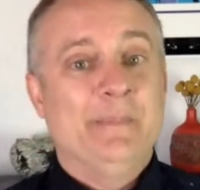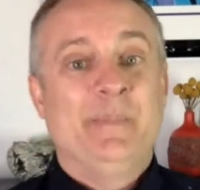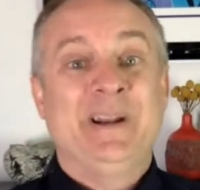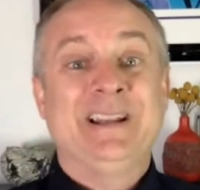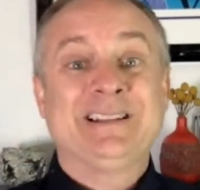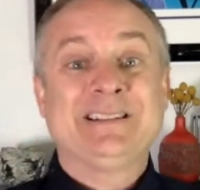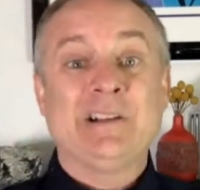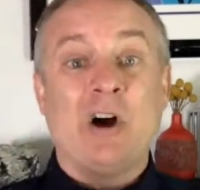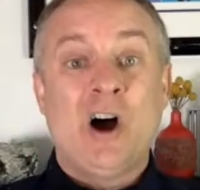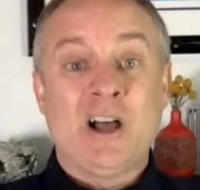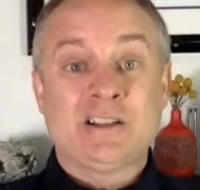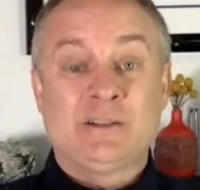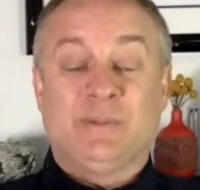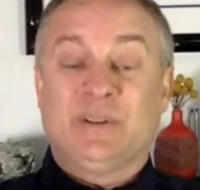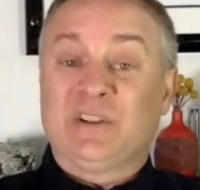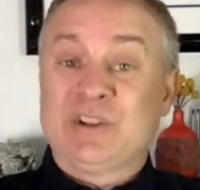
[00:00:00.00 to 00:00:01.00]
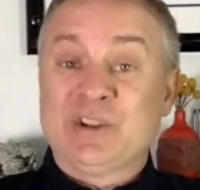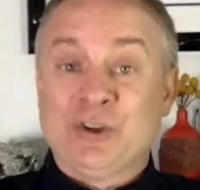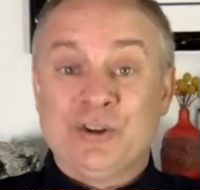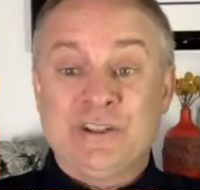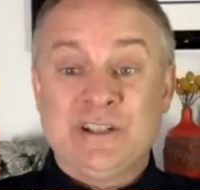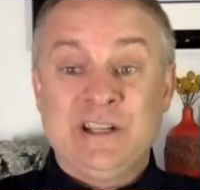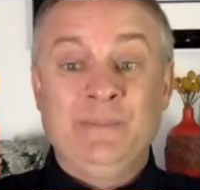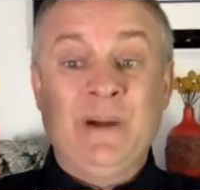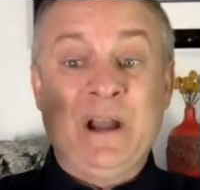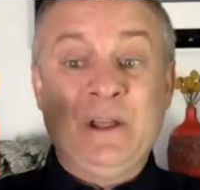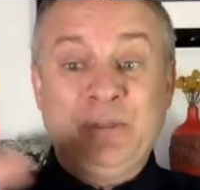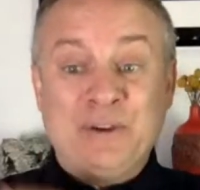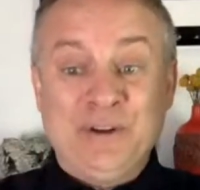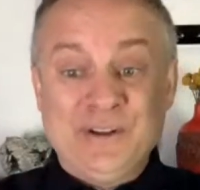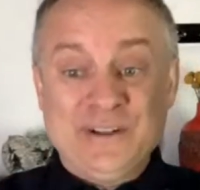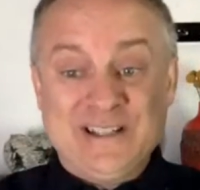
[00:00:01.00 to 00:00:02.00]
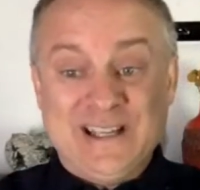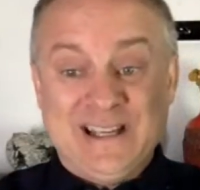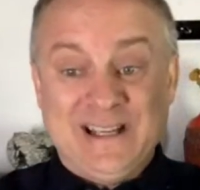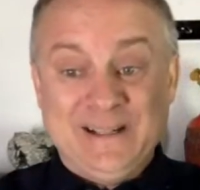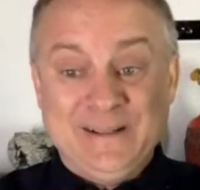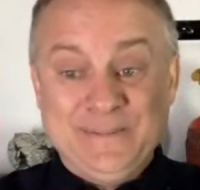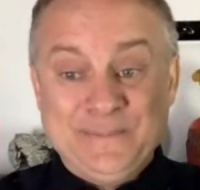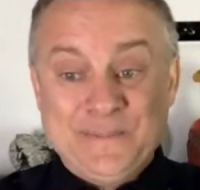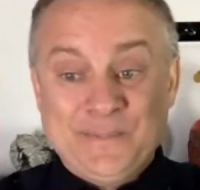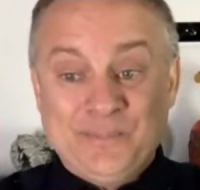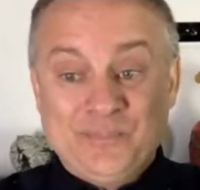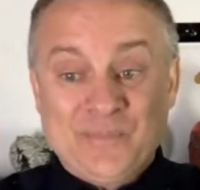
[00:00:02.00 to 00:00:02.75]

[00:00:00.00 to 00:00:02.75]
But it's awesome. It's 13 by 13,